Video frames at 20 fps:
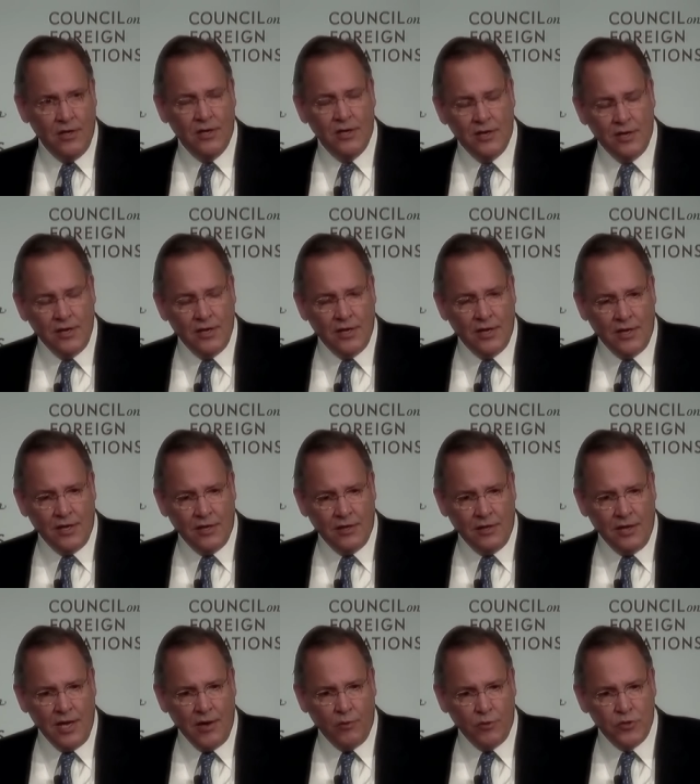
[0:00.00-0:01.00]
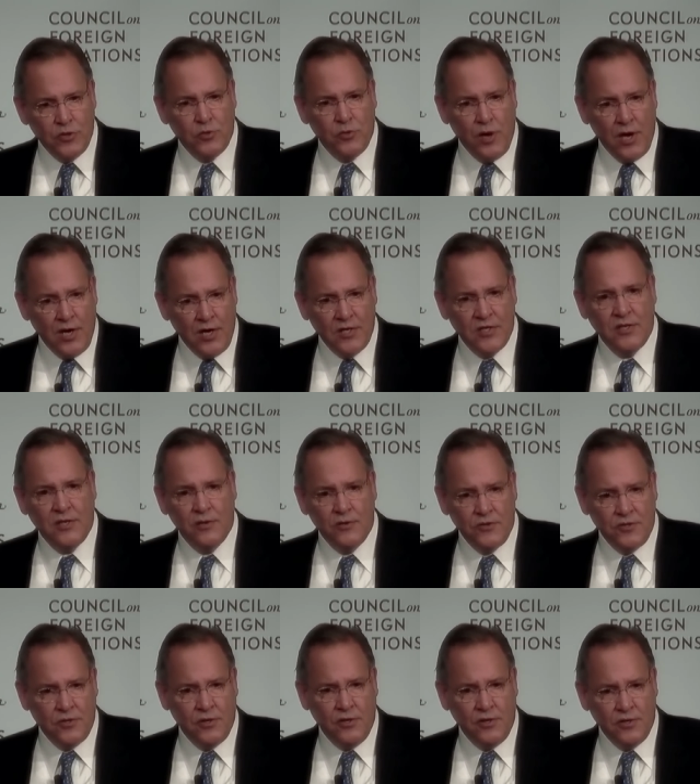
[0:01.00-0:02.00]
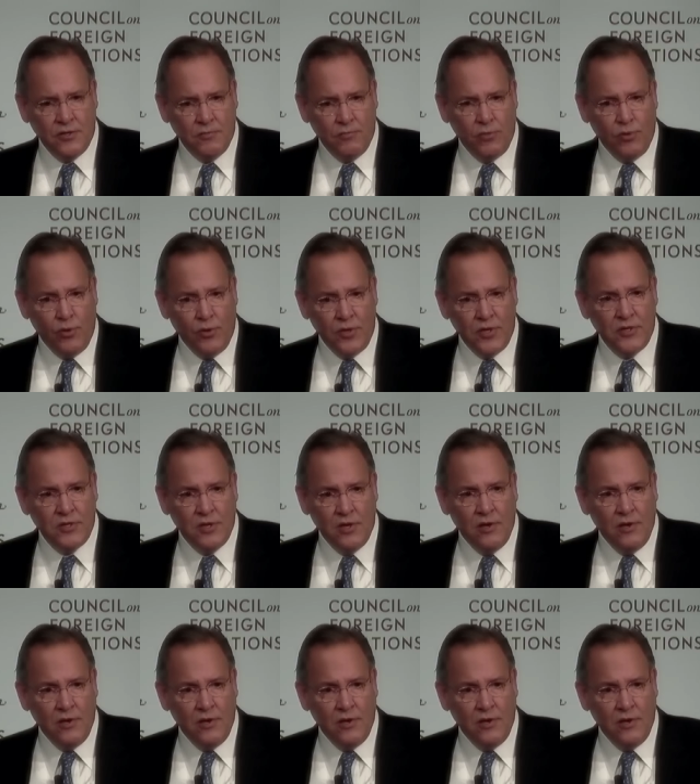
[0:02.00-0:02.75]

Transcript: uh, language training skills to these employees.